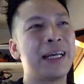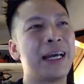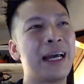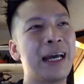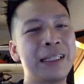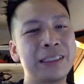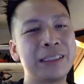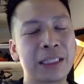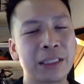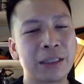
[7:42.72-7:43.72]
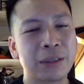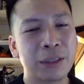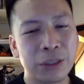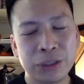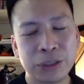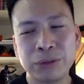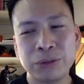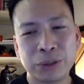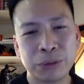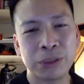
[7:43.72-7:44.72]
And he's like, could you
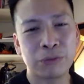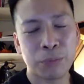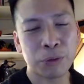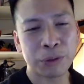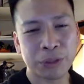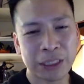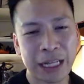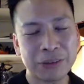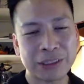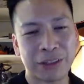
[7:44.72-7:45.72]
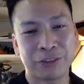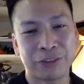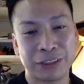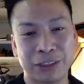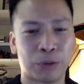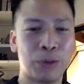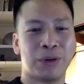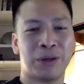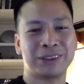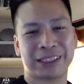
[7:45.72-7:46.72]
do it remotely with the cloud stuff? Because he's like,
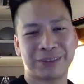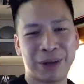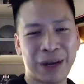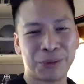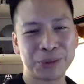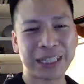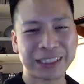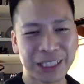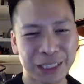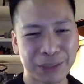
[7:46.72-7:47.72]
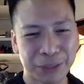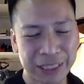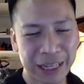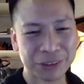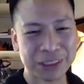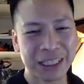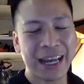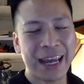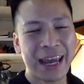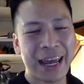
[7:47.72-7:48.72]
oh, I was like, wow, an old guy's talking about clouds.
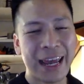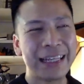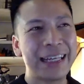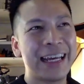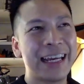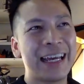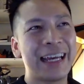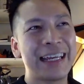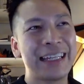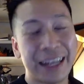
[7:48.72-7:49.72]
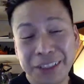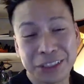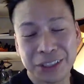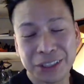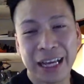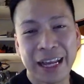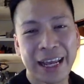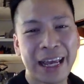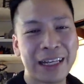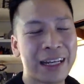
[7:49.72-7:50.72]
And he understood that.
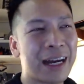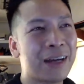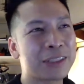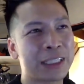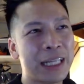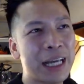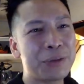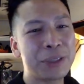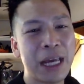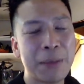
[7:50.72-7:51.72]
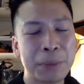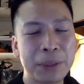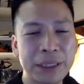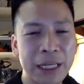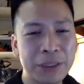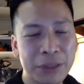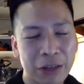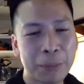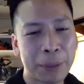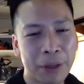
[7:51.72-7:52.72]
And I was like, yeah, you can, but then you'd
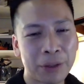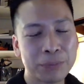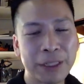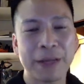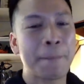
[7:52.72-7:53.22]
have to pay all this money.